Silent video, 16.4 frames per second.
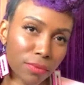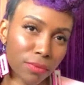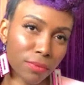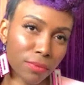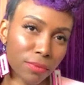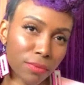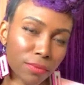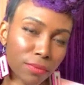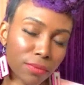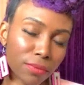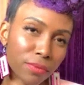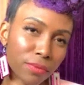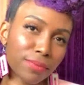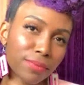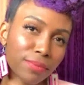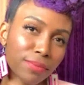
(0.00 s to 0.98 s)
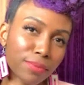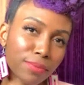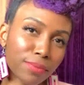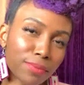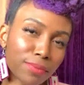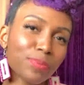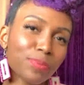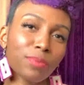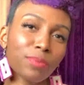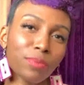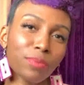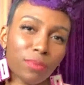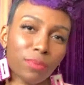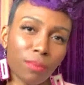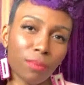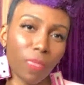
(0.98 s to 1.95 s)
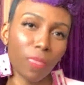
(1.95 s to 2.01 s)

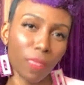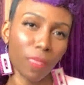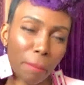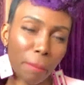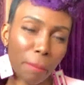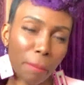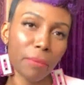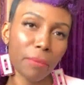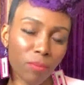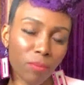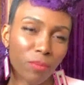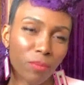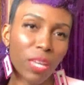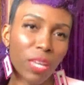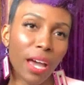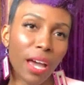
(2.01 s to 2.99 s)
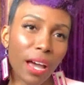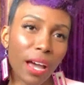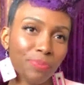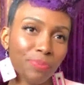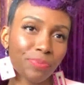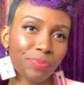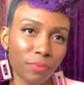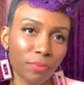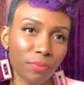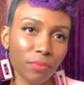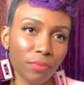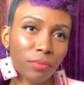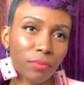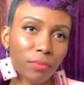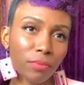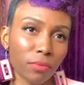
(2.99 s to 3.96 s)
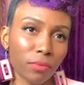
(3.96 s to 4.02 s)

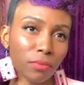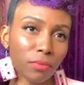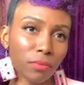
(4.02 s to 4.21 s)
[no speech]